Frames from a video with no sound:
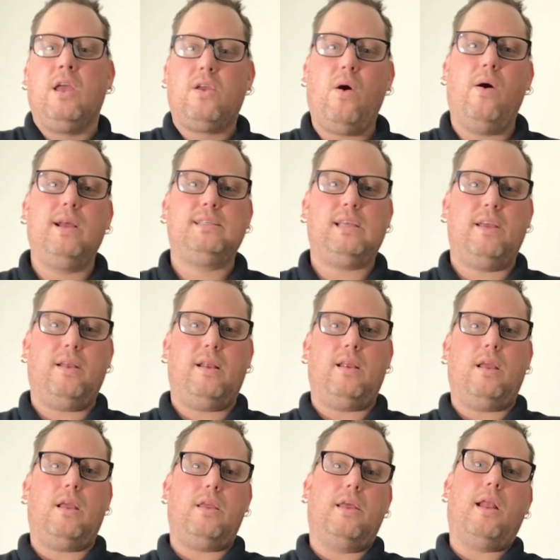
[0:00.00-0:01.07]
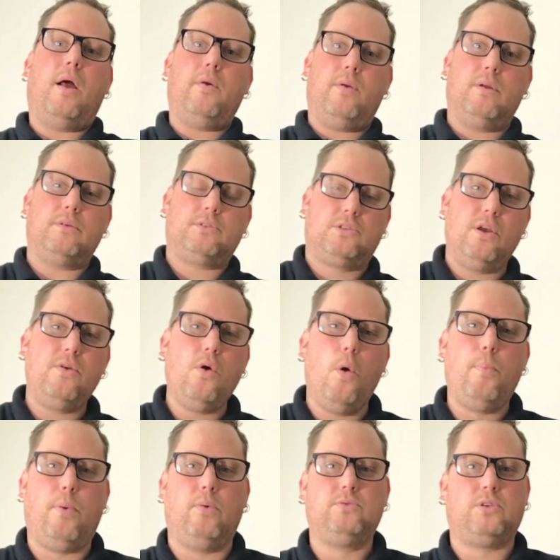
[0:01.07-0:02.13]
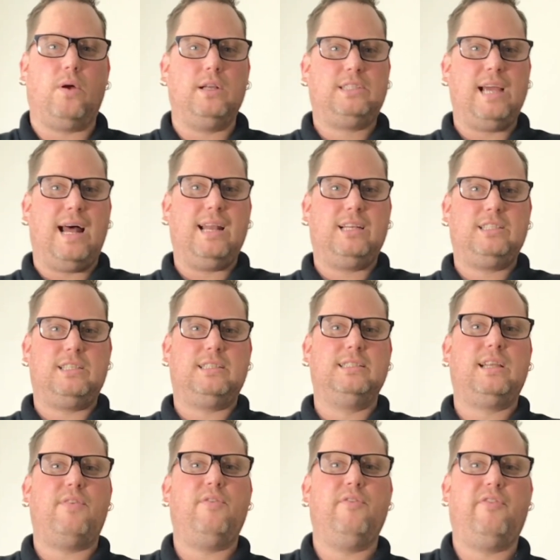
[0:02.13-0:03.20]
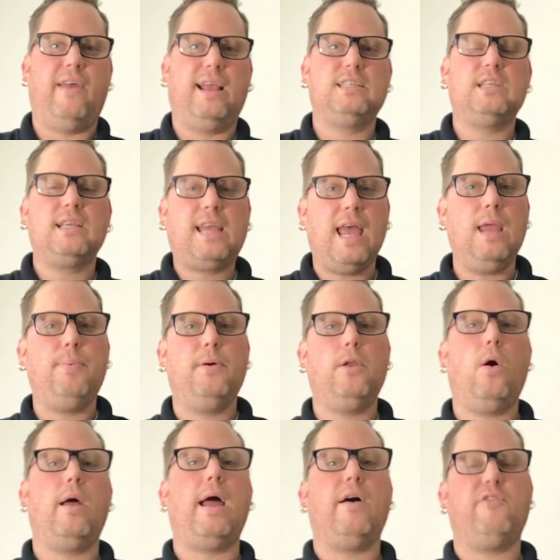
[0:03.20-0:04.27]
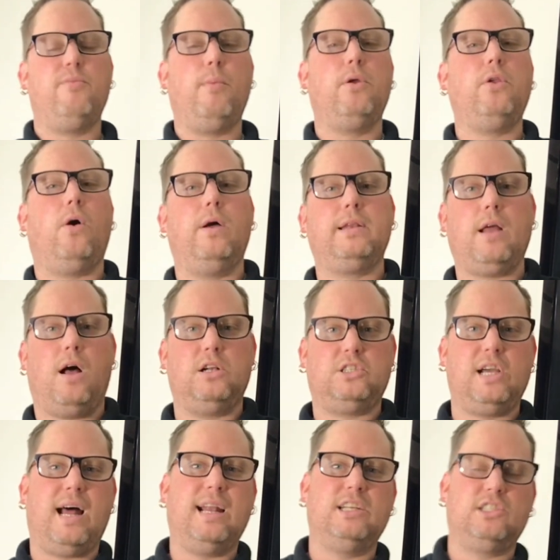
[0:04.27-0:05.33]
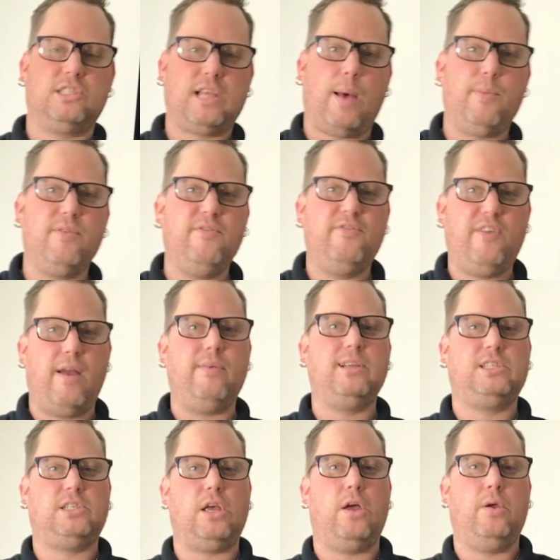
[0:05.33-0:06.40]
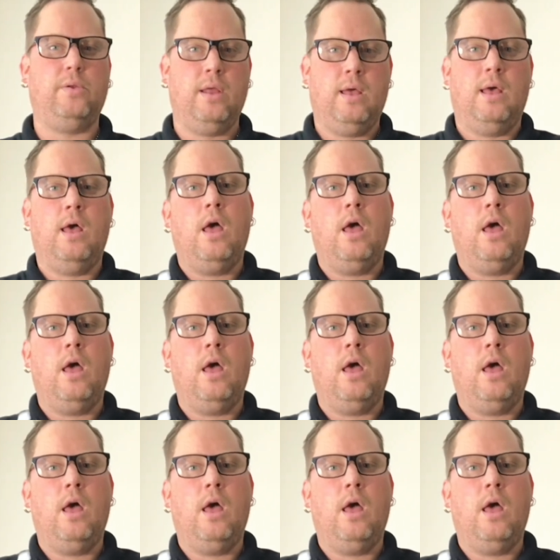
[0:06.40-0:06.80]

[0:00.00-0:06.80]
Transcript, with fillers: Guys, it, you know, do your bullseye challenges and different things and keep an eye out for my nine dart challenges coming very soon.